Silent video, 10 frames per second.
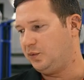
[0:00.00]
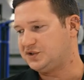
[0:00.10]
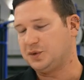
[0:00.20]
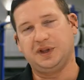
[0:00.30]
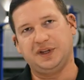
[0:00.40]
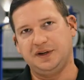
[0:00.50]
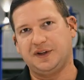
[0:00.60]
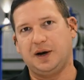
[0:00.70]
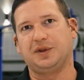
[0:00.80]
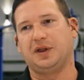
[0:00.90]
So we leave
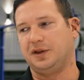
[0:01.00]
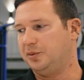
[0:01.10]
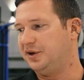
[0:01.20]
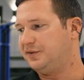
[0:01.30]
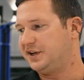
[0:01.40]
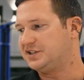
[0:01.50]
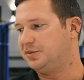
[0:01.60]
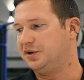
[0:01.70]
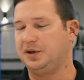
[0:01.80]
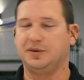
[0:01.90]
that with a little bit of
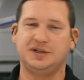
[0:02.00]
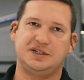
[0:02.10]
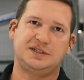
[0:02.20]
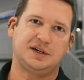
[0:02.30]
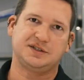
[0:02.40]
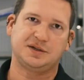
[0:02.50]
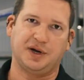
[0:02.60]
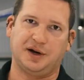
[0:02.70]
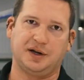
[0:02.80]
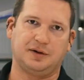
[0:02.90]
flexibility, but details
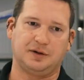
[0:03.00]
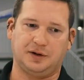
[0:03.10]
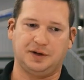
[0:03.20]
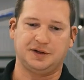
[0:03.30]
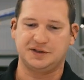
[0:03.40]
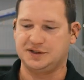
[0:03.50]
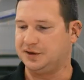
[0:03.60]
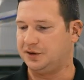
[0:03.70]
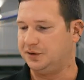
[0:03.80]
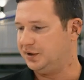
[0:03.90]
about it are all still
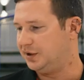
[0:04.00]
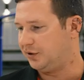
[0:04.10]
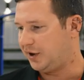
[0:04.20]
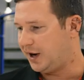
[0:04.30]
included in our